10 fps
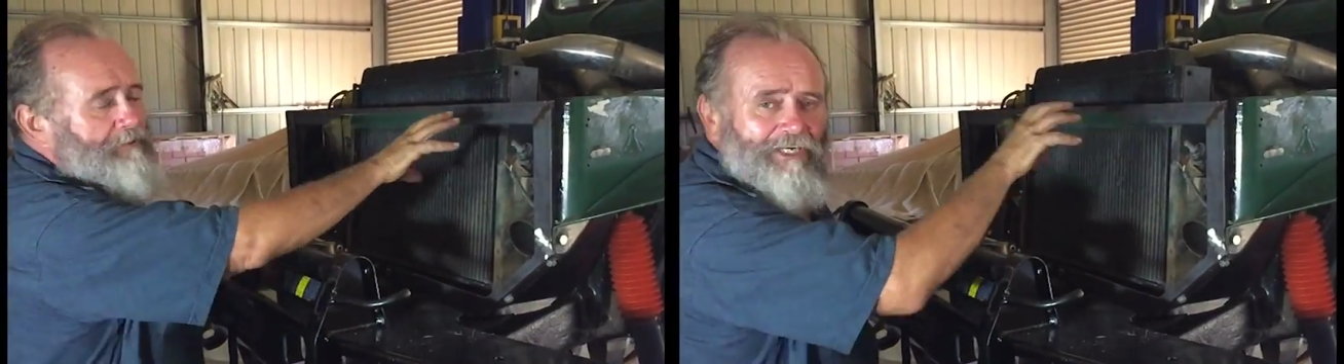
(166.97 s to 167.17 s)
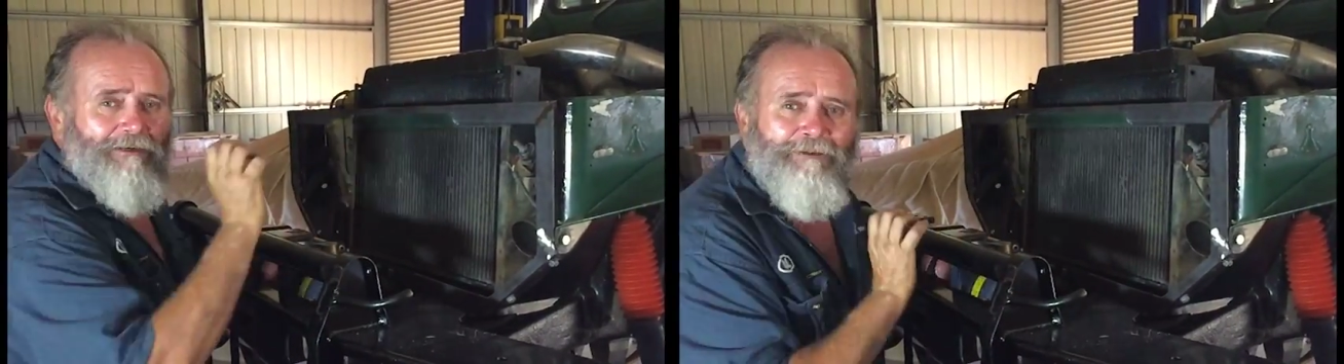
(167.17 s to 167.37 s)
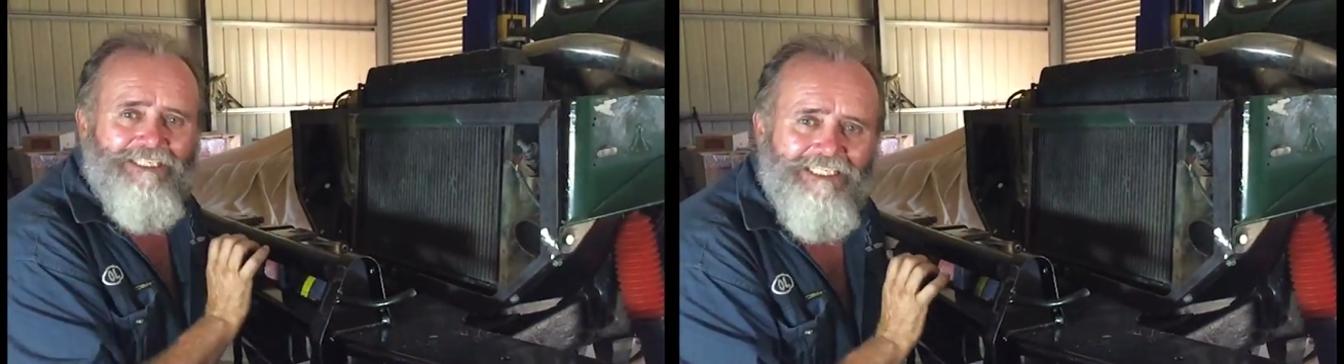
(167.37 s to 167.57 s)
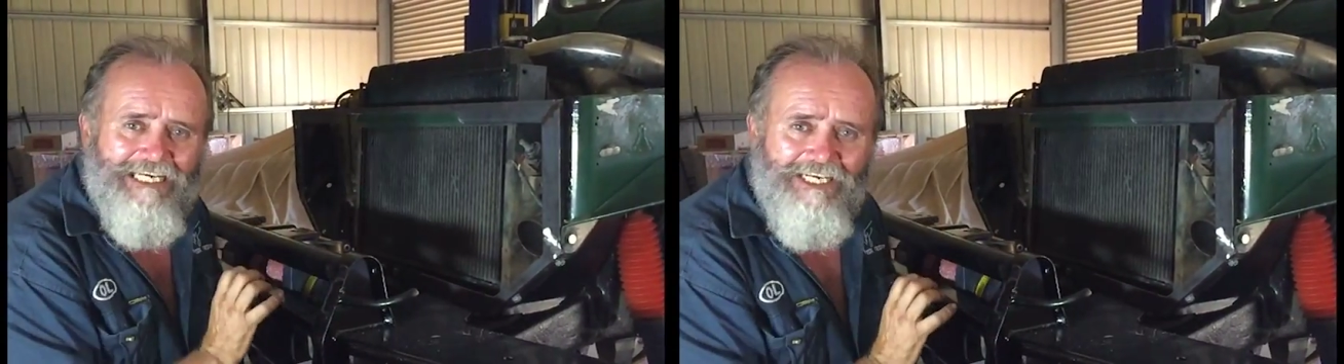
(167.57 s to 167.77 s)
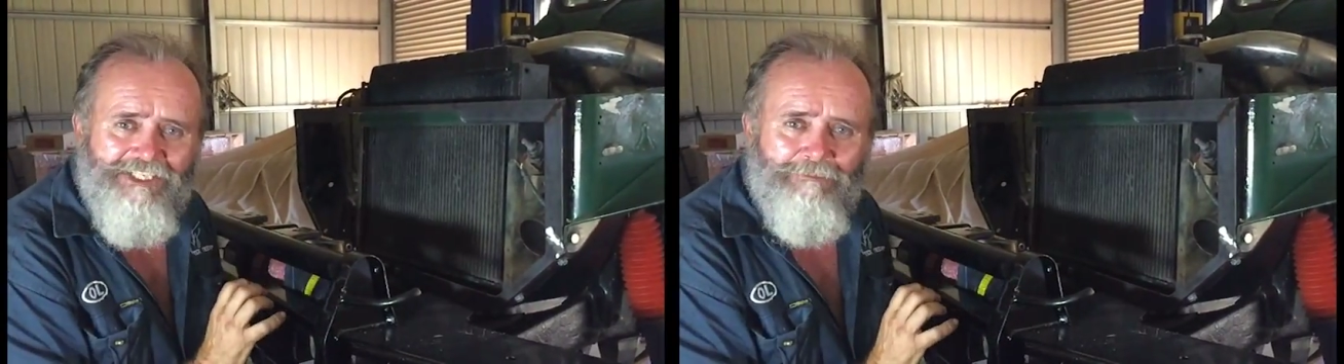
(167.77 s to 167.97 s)
but it'll be
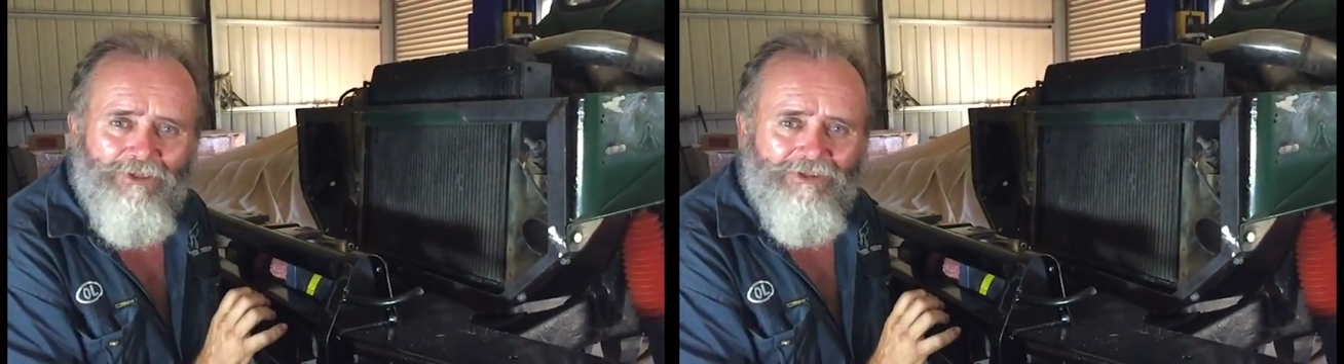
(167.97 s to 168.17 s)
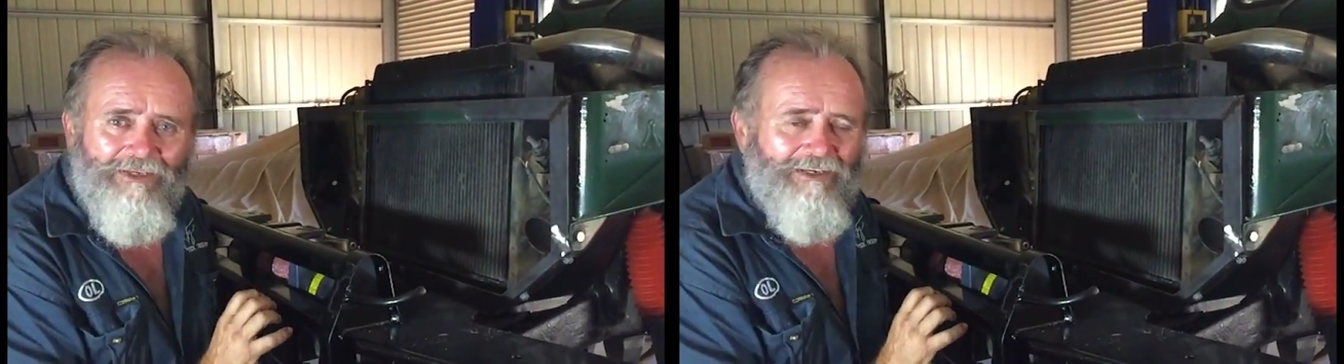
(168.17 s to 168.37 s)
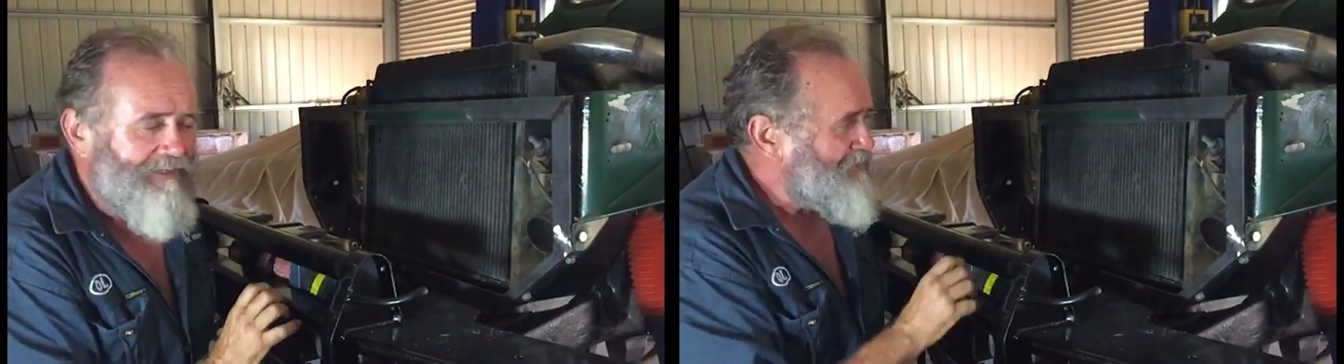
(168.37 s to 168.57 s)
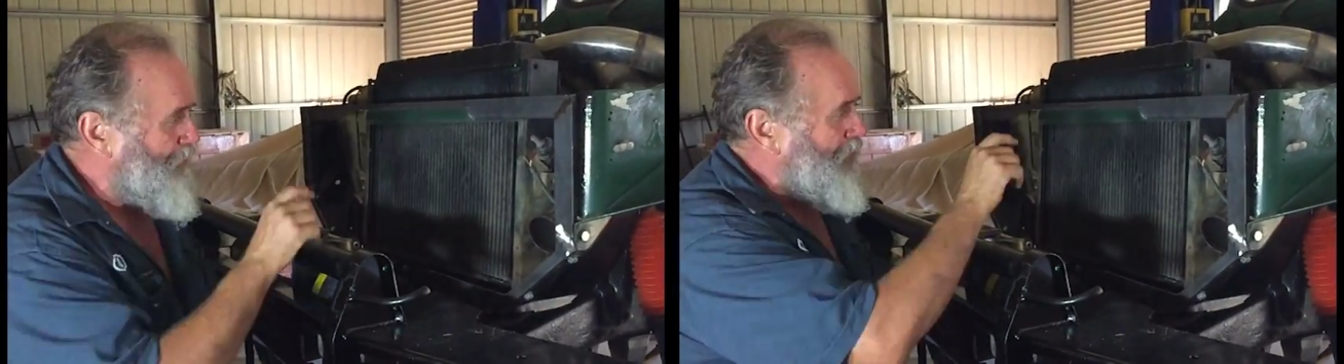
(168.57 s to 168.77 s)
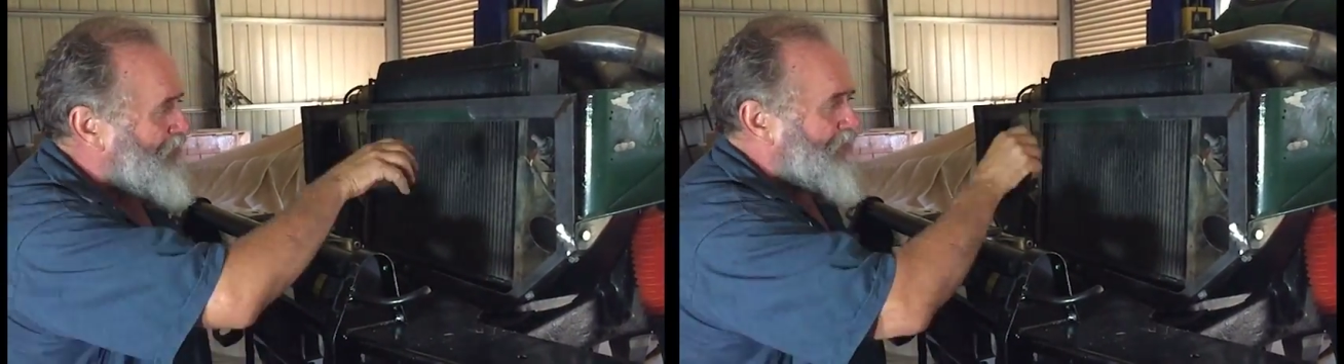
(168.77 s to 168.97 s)
detachable.
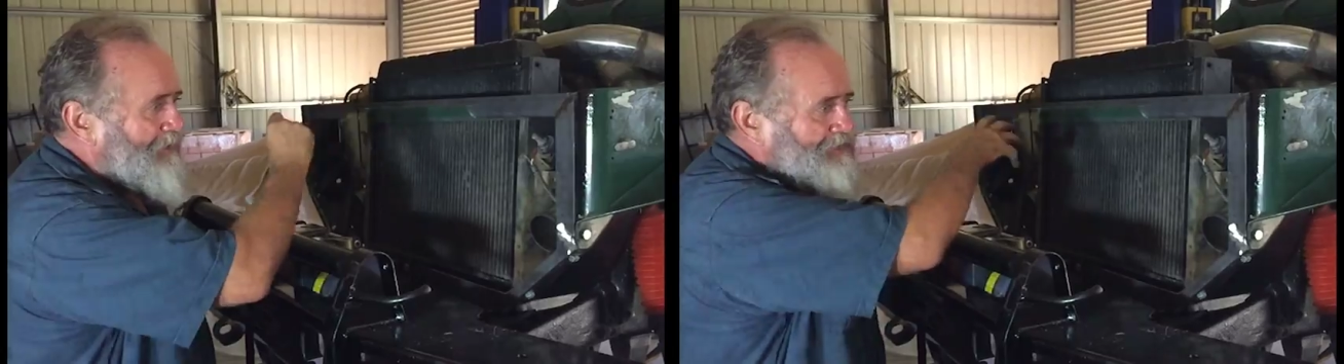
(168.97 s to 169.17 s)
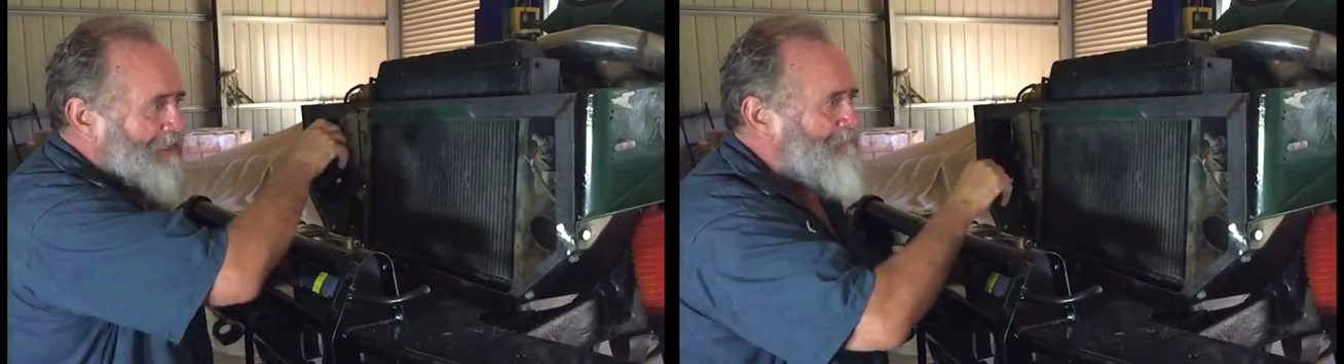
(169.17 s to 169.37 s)
So all I've got to do is